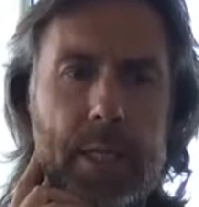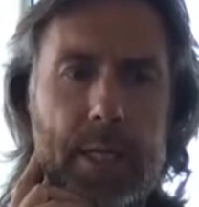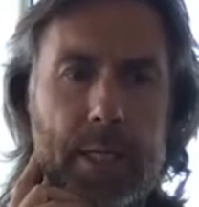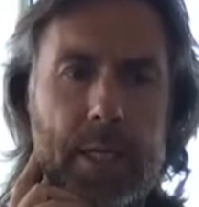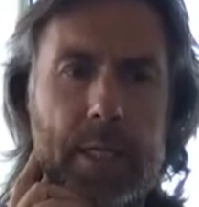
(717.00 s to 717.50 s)

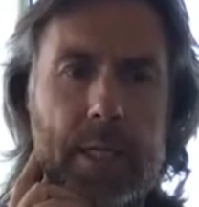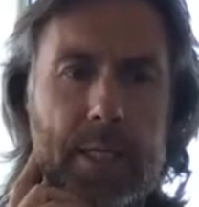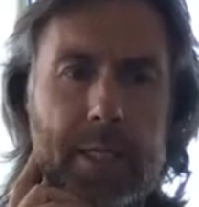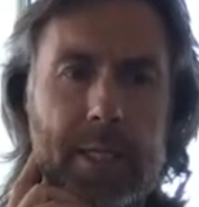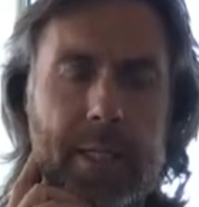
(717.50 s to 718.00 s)
Yeah.
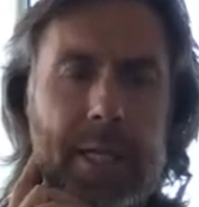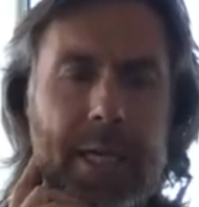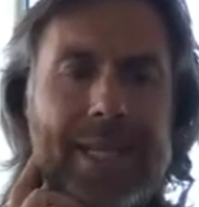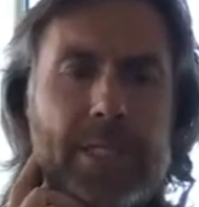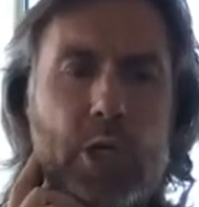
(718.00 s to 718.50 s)

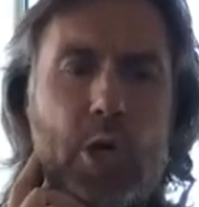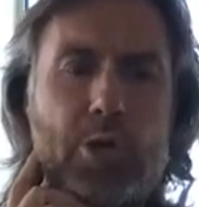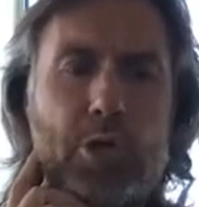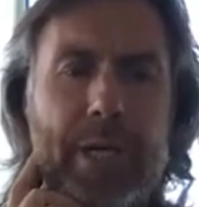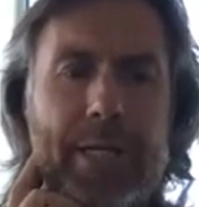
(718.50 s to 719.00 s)
Let's go
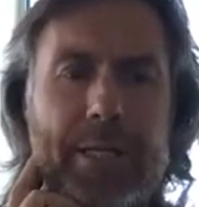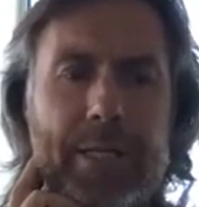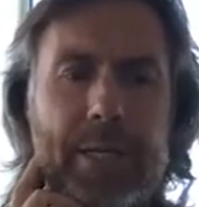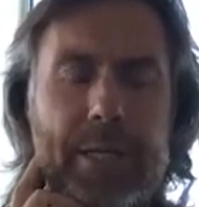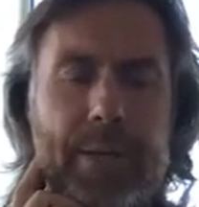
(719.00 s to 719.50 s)
to
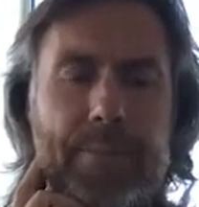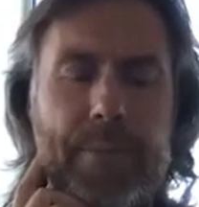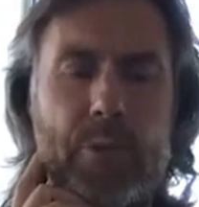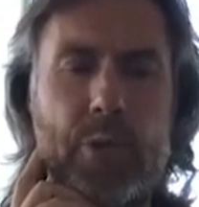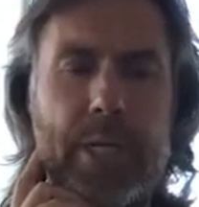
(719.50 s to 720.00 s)

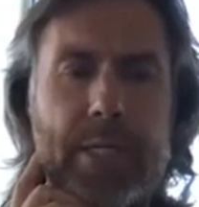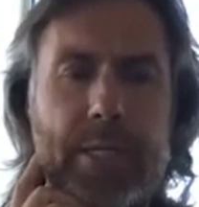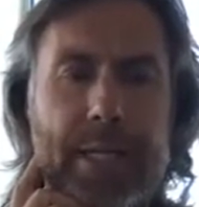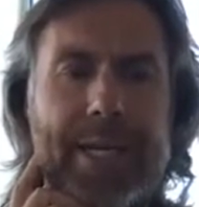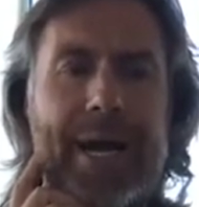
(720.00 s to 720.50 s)

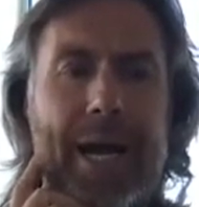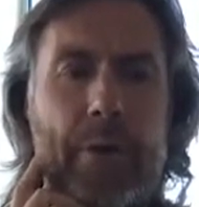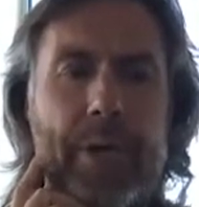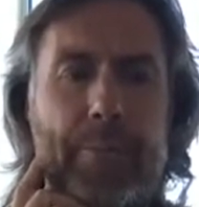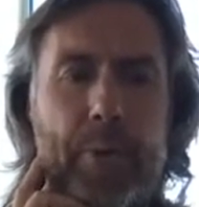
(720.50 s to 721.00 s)
that
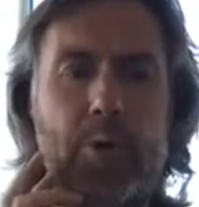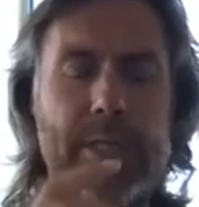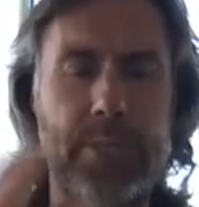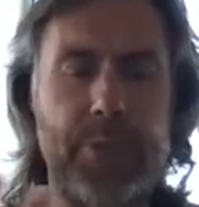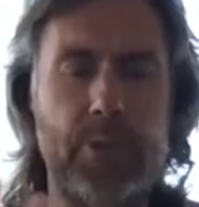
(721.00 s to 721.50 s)
hiring
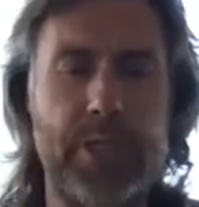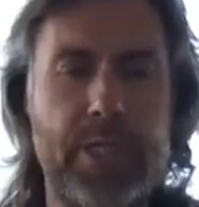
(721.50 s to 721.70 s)
process, because this is